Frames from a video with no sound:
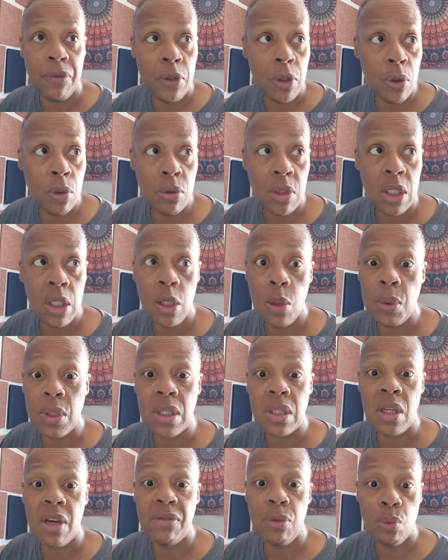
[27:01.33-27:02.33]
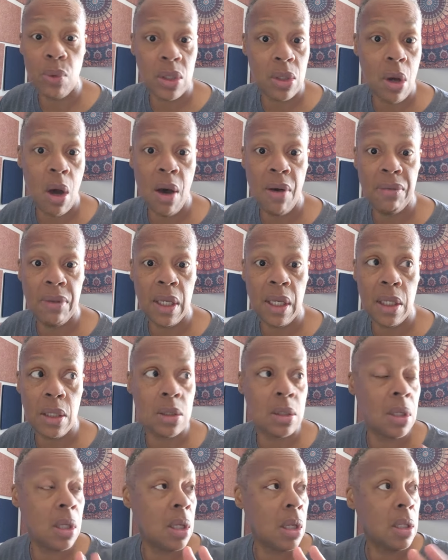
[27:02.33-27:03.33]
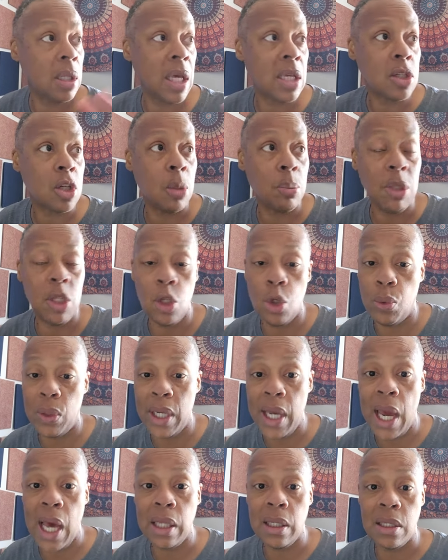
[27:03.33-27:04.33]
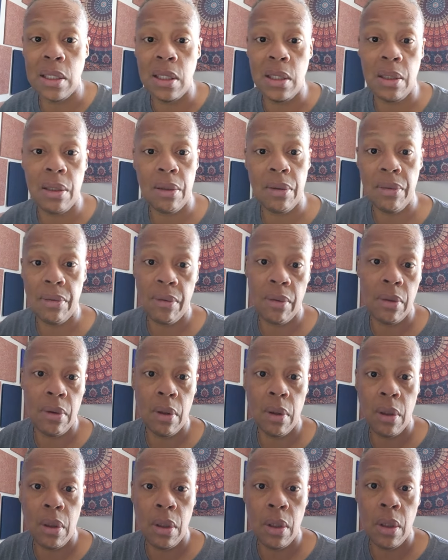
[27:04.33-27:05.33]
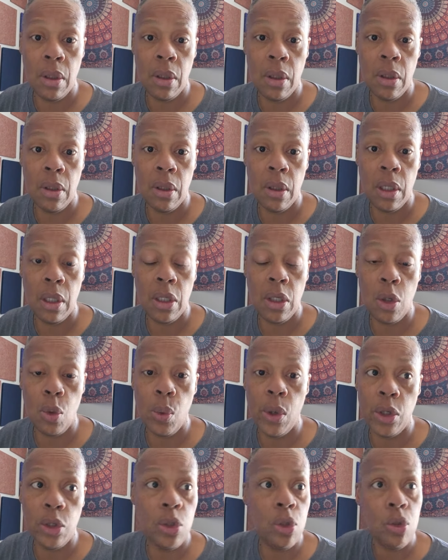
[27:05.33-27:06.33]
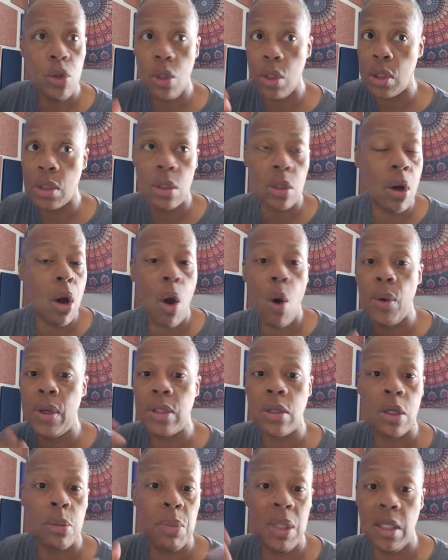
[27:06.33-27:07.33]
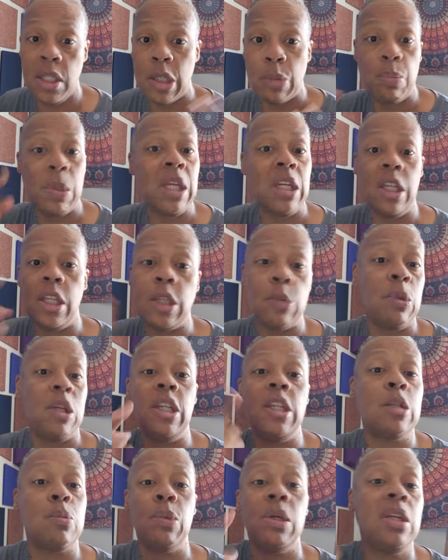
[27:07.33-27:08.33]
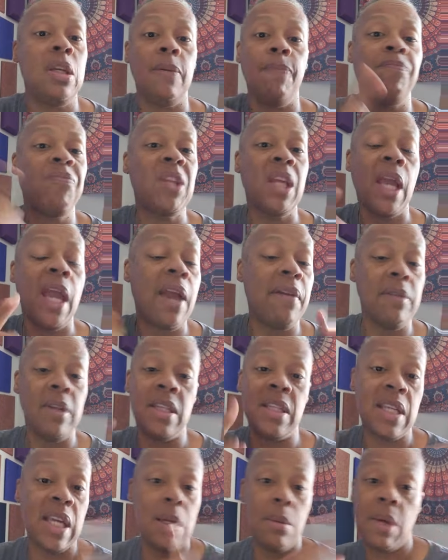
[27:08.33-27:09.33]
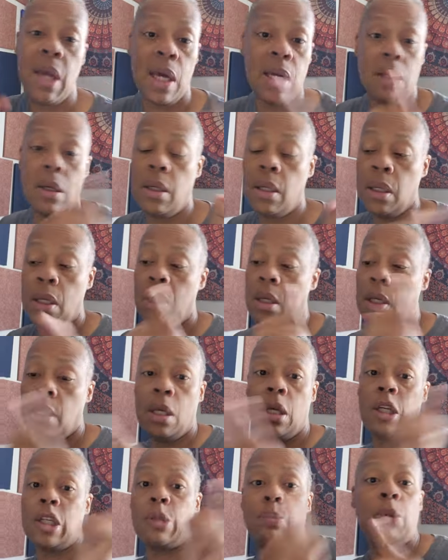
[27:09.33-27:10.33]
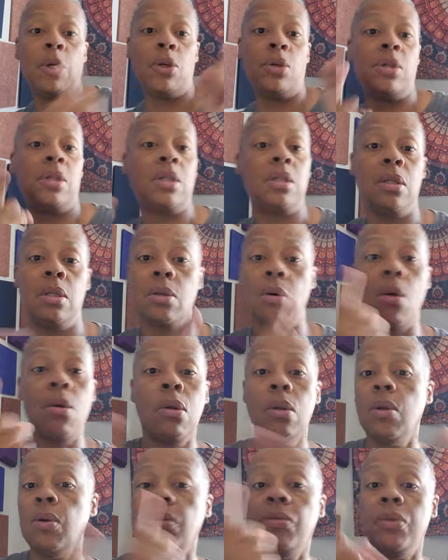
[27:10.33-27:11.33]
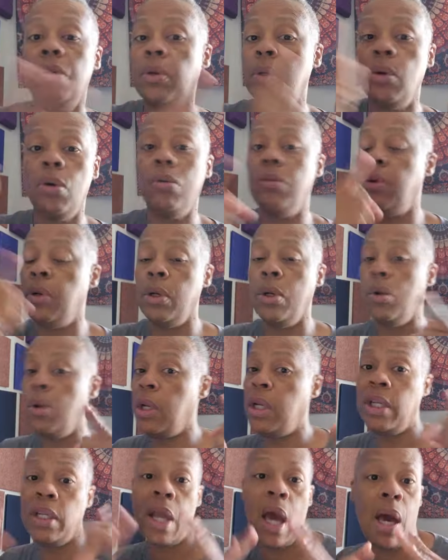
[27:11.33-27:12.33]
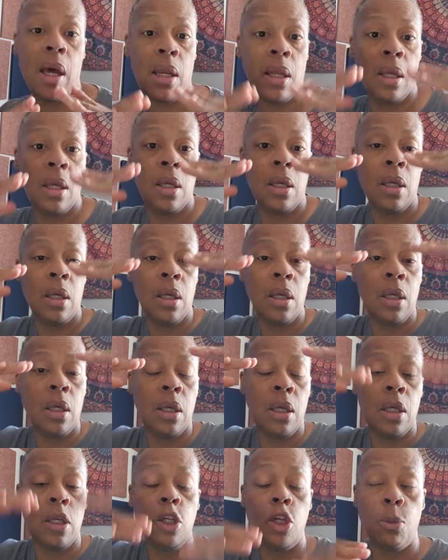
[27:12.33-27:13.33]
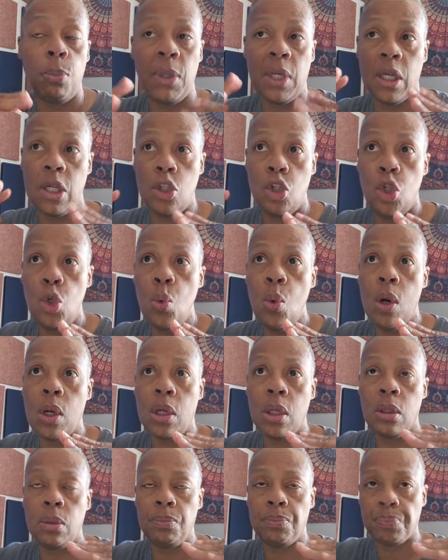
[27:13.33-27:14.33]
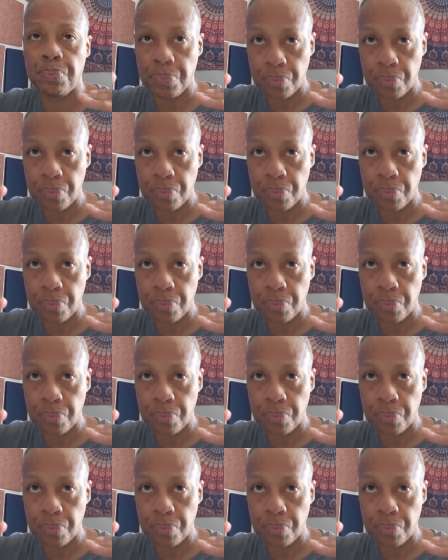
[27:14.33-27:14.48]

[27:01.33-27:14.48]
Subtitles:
you don't deal with stuff and resolve things, that's going to be your reality. You know, where you're just always going to be spinning, having the same kind of experiences all over and over, and not, you know, because you want to,